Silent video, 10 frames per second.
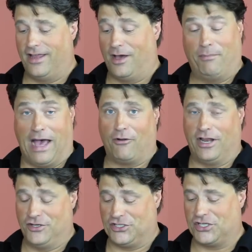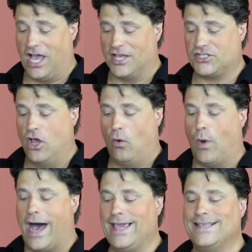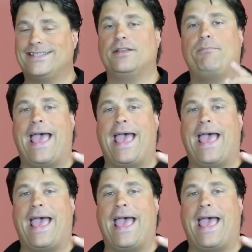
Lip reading: about and discuss why is it